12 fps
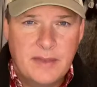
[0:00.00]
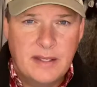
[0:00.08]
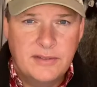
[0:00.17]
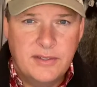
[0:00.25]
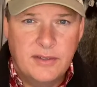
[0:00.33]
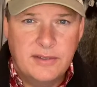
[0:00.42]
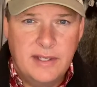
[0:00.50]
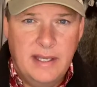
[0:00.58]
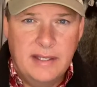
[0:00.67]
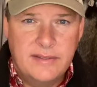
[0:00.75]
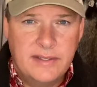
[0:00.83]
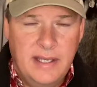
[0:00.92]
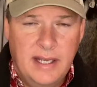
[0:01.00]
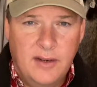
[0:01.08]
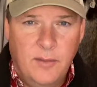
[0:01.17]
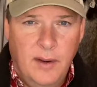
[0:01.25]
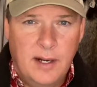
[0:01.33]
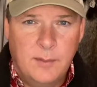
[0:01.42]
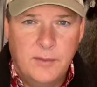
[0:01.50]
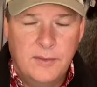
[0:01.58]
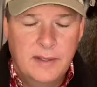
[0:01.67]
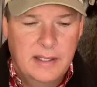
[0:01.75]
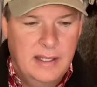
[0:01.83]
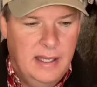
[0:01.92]
So it's
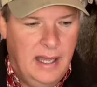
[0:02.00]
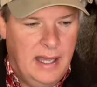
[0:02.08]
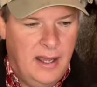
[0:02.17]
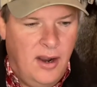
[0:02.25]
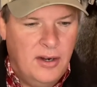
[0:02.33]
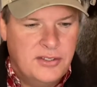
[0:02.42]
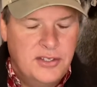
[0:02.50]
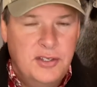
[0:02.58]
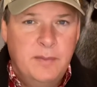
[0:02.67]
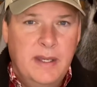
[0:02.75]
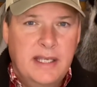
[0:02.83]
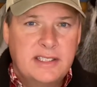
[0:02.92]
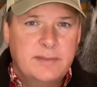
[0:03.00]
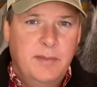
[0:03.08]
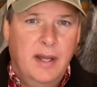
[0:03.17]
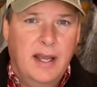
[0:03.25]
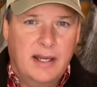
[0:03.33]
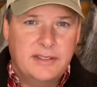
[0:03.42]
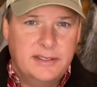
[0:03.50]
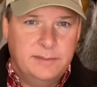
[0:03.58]
incredible. Our two biggest bucks